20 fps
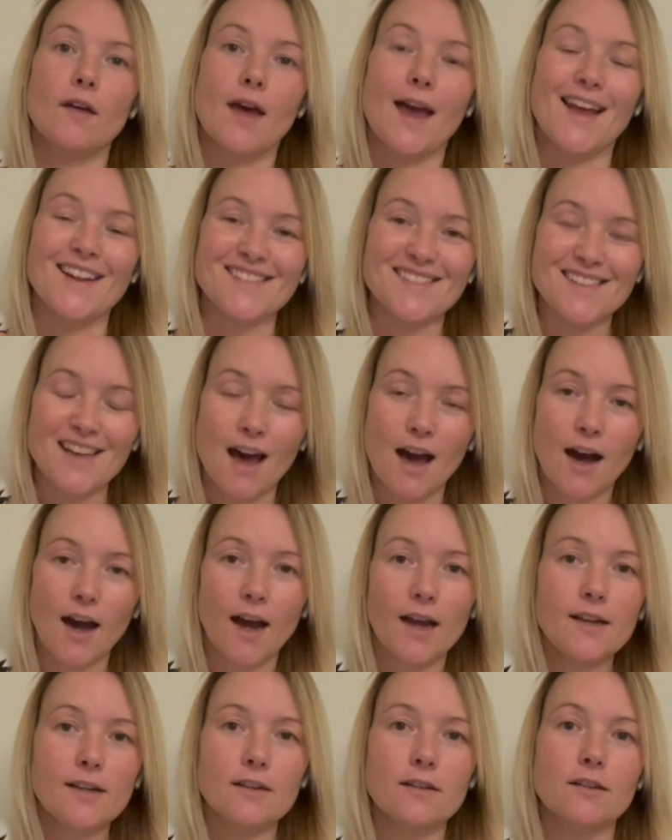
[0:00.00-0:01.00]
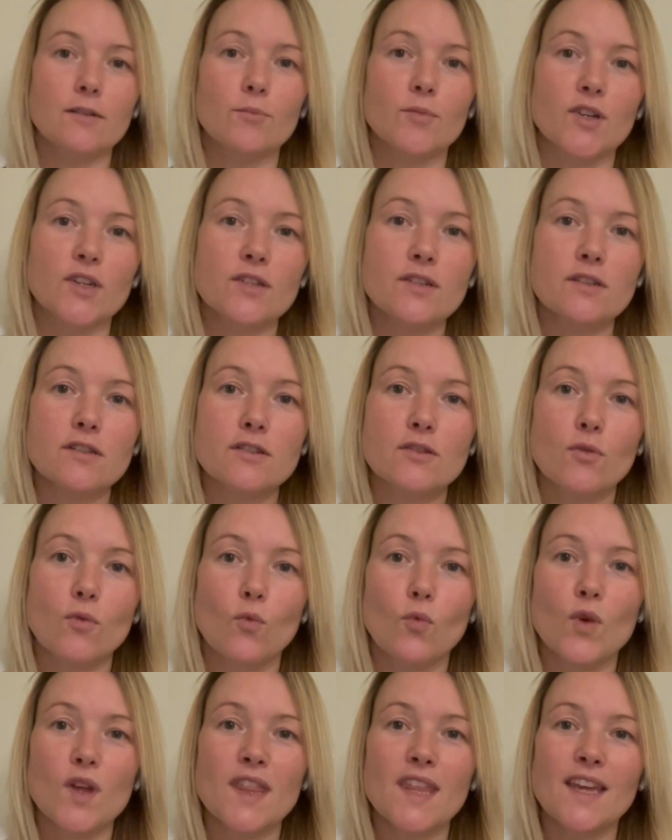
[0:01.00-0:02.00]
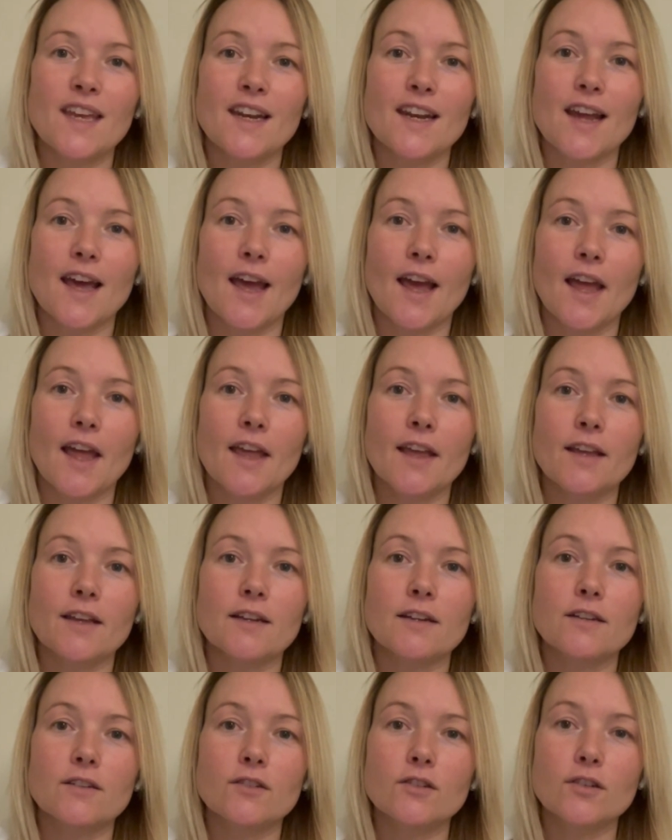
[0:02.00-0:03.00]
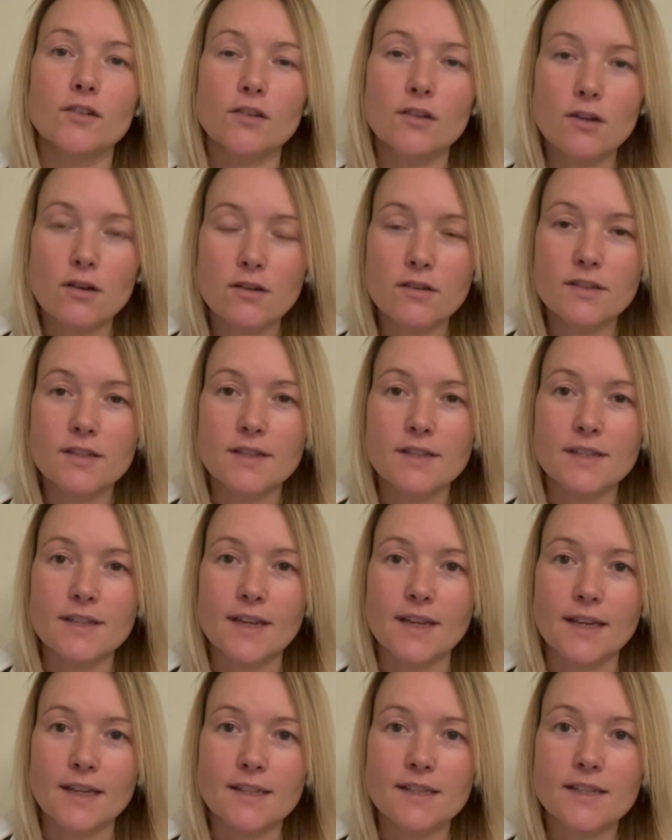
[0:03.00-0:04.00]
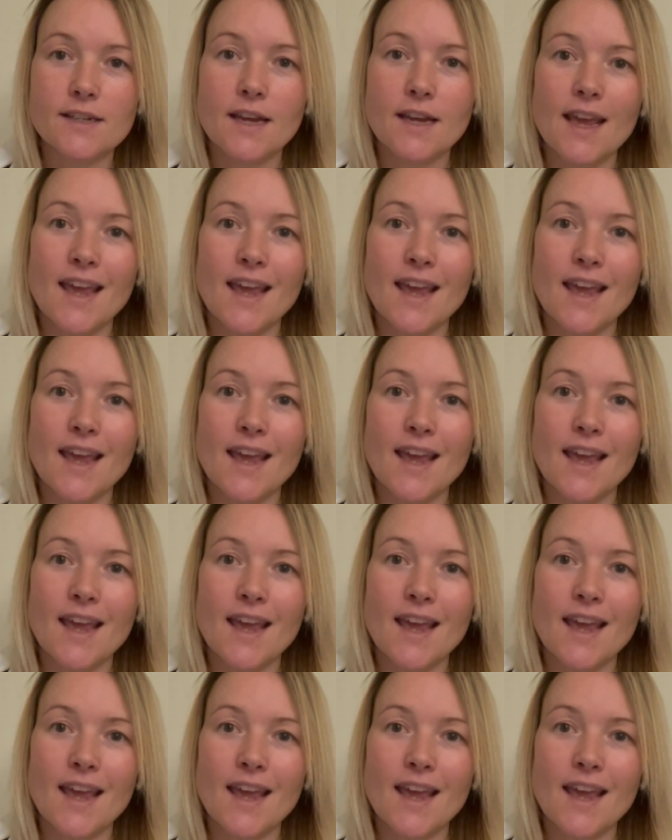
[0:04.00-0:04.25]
entitlement within a narcissist,